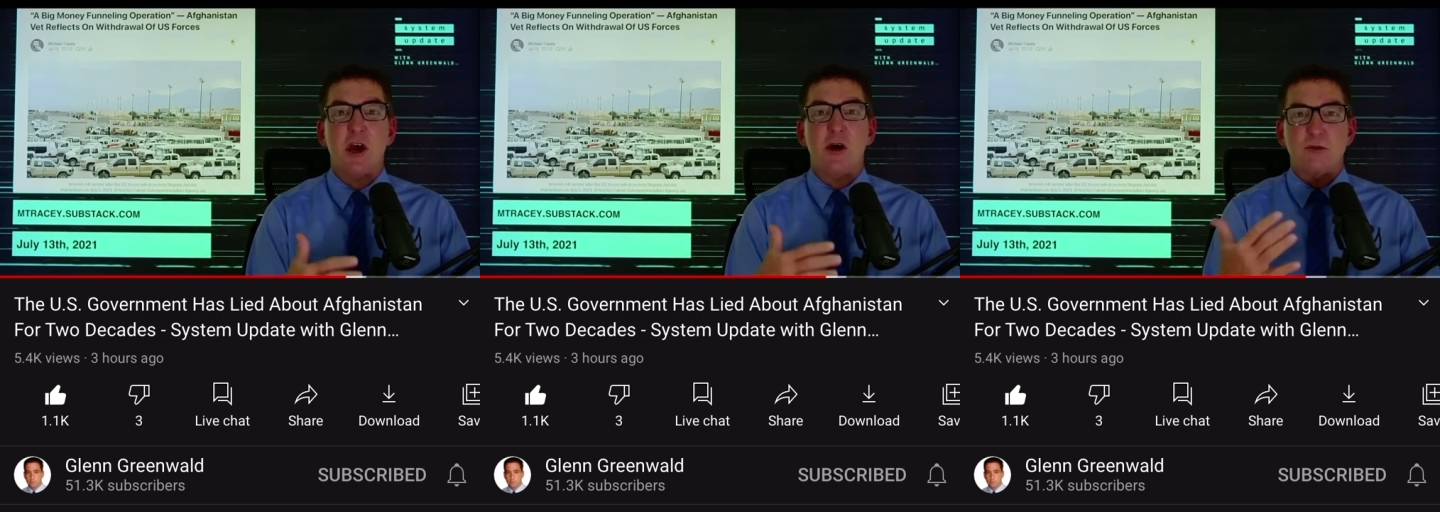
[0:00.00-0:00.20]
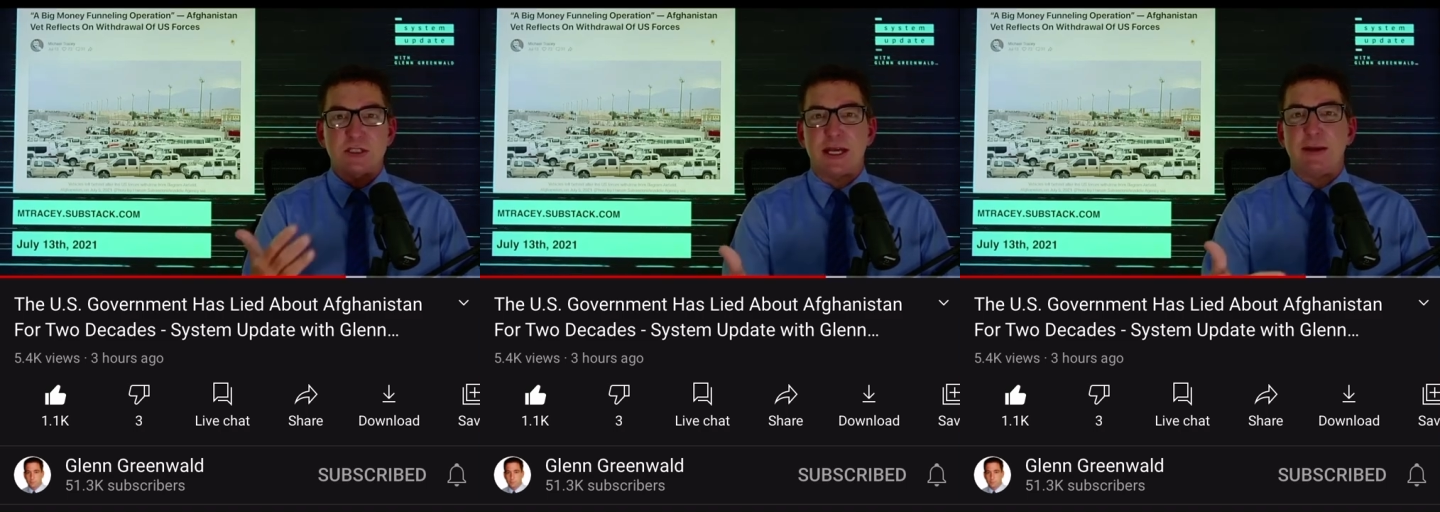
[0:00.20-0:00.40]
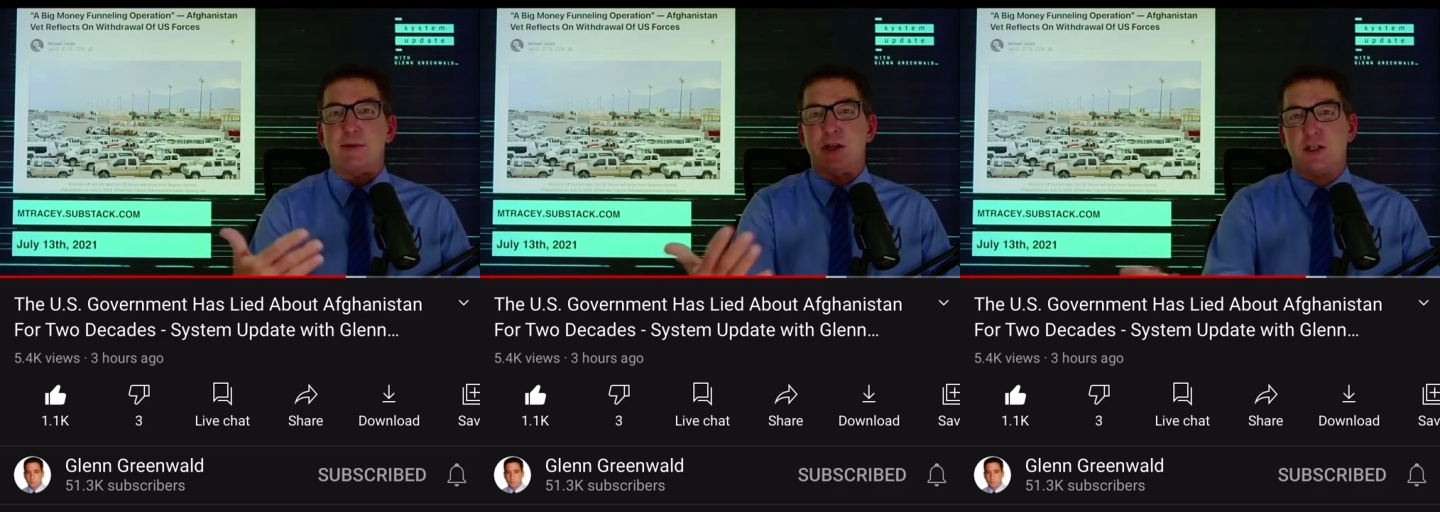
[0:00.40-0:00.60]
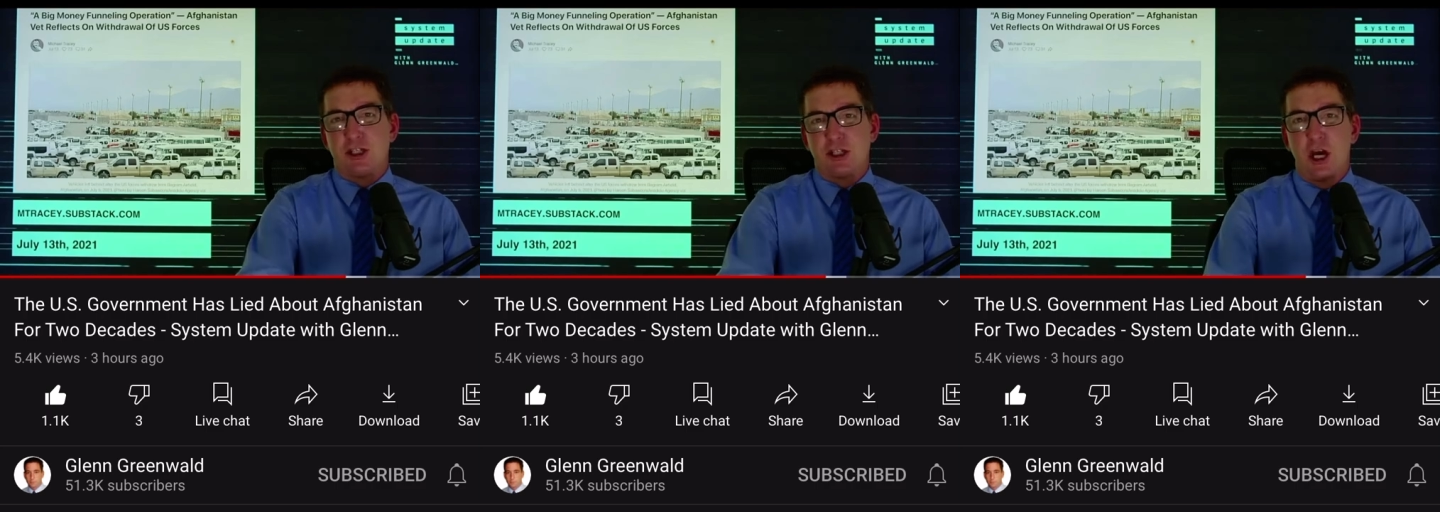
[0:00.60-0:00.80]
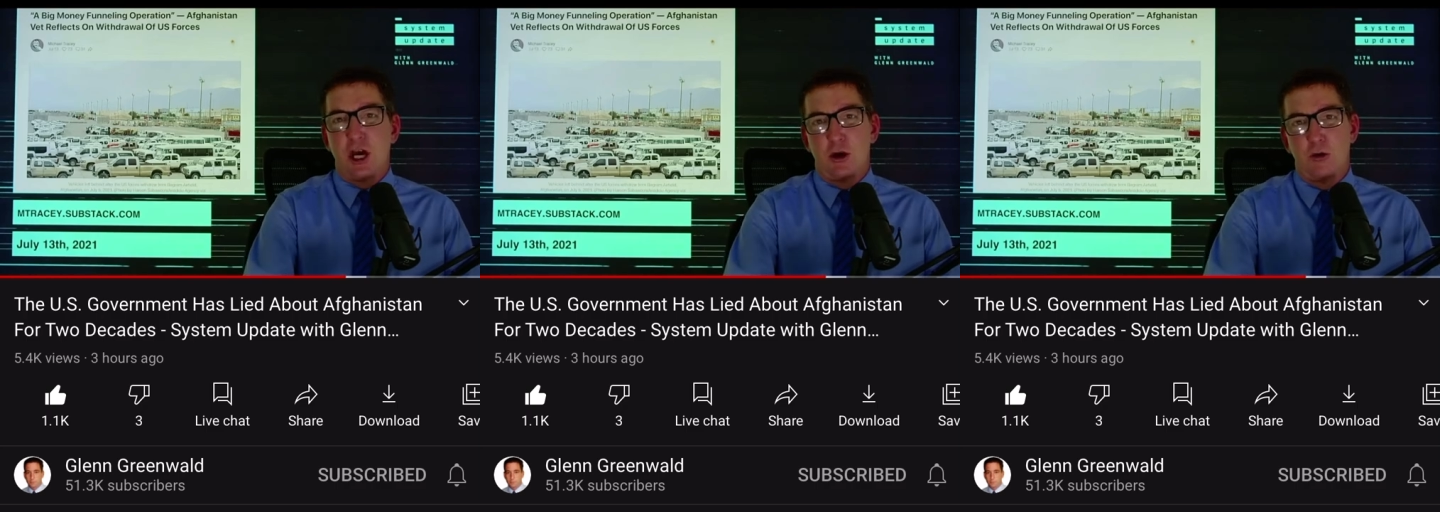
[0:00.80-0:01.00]
was able to
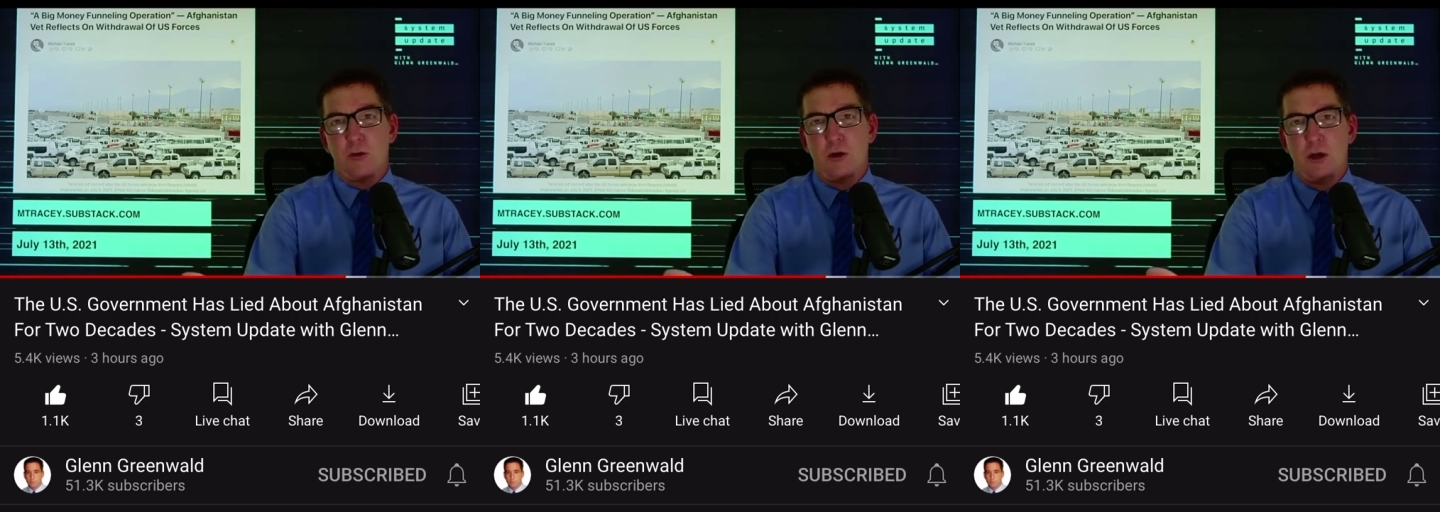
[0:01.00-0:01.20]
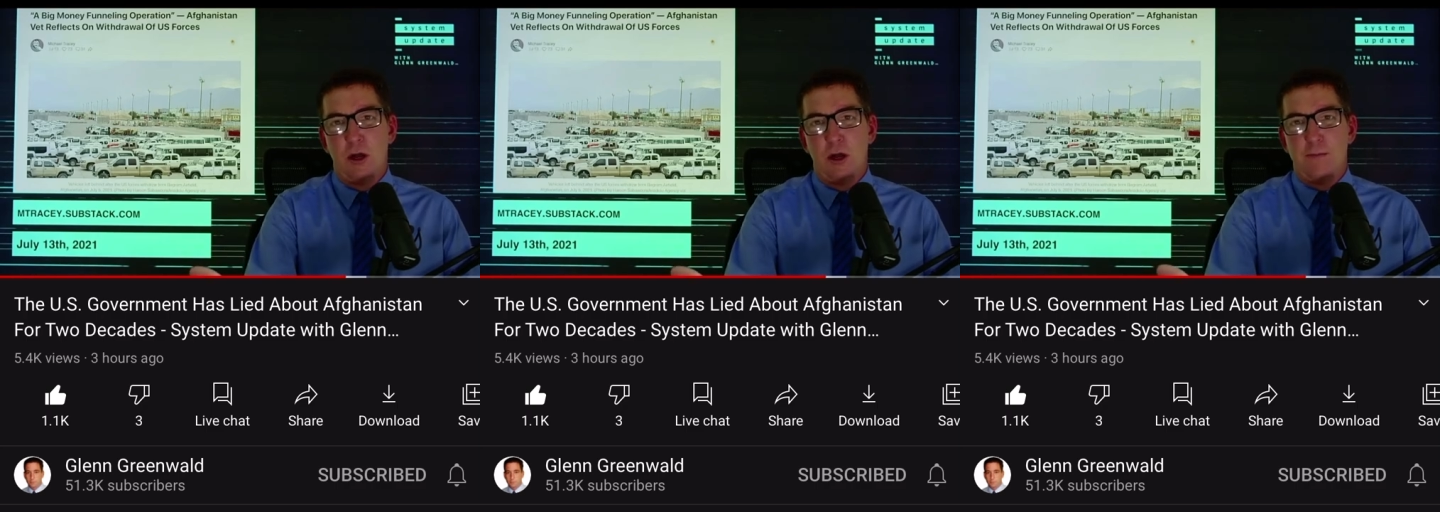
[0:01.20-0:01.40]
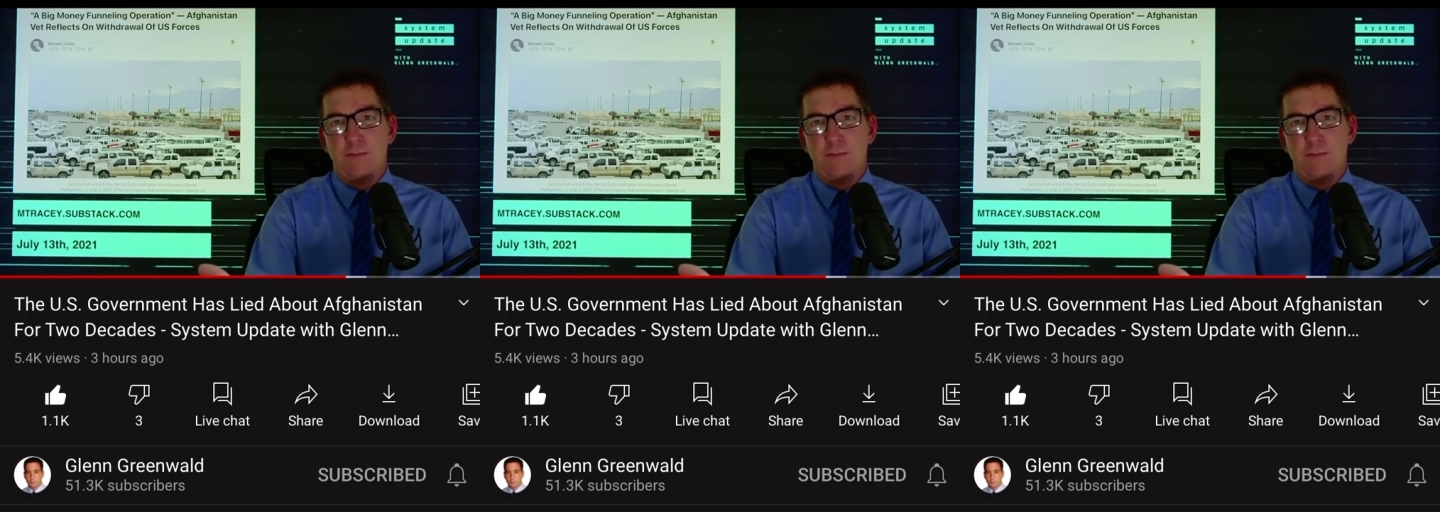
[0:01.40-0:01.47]
show